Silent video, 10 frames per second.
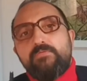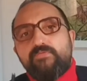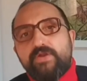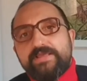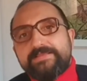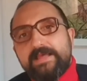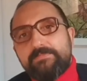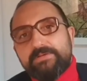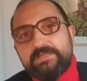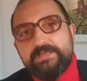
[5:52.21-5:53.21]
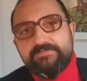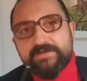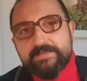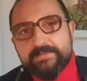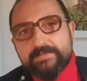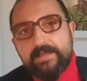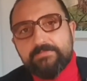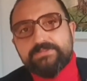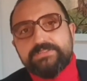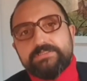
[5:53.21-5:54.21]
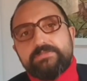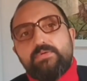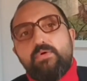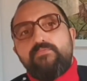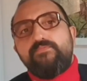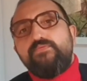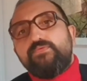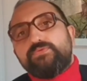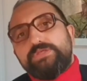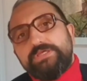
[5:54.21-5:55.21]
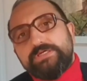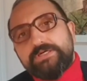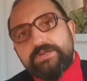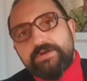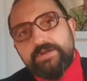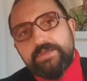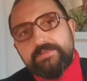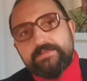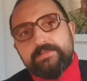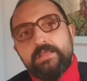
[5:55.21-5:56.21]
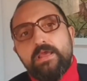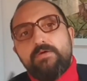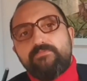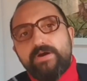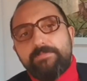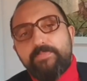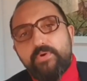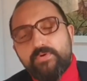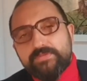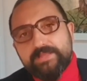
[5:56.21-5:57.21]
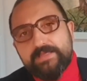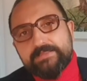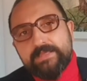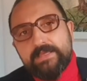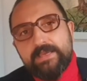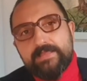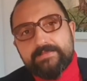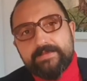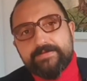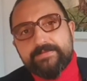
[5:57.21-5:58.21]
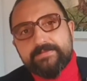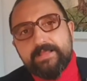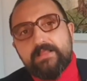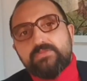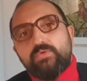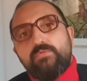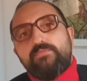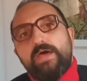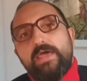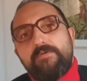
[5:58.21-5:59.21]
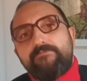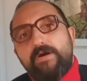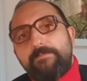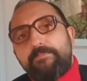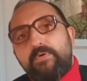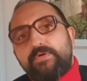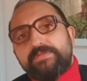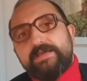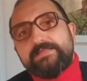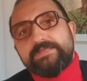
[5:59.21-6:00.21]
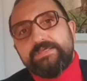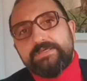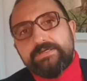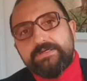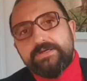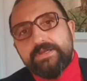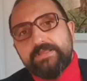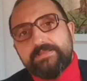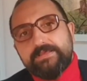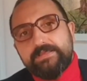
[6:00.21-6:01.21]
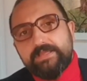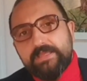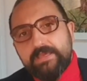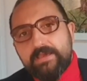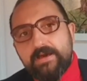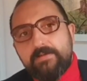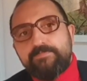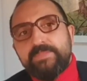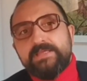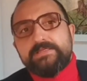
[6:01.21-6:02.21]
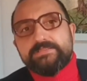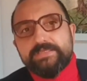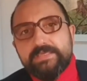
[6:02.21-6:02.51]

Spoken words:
For example, if consumption of food increases 1% as a result of a 1% increase in income, the